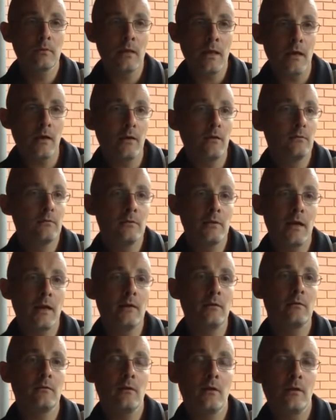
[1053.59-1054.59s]

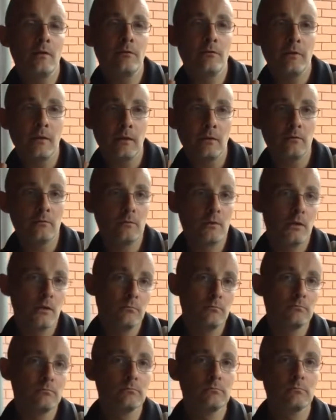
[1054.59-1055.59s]
That I think
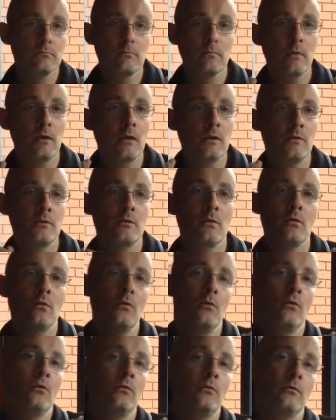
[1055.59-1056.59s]
is not
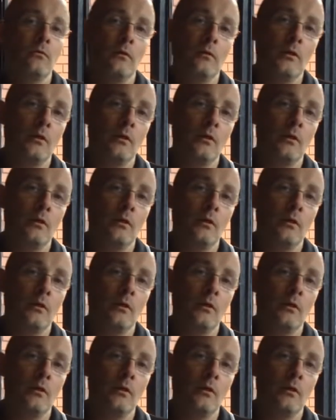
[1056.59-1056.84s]
on.